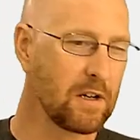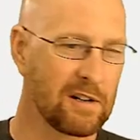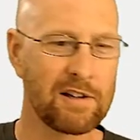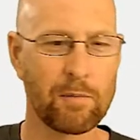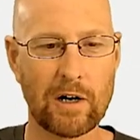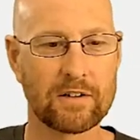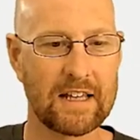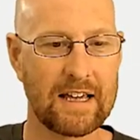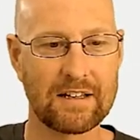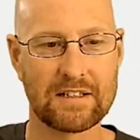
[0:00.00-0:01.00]
The only weird
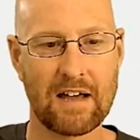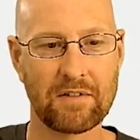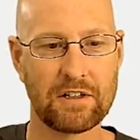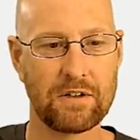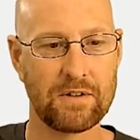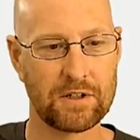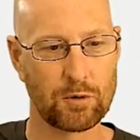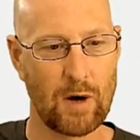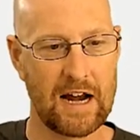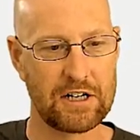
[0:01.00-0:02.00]
thing is having to do
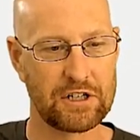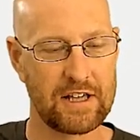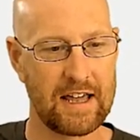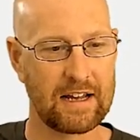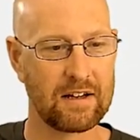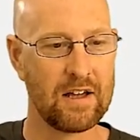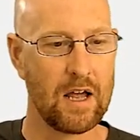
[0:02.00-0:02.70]
this range thing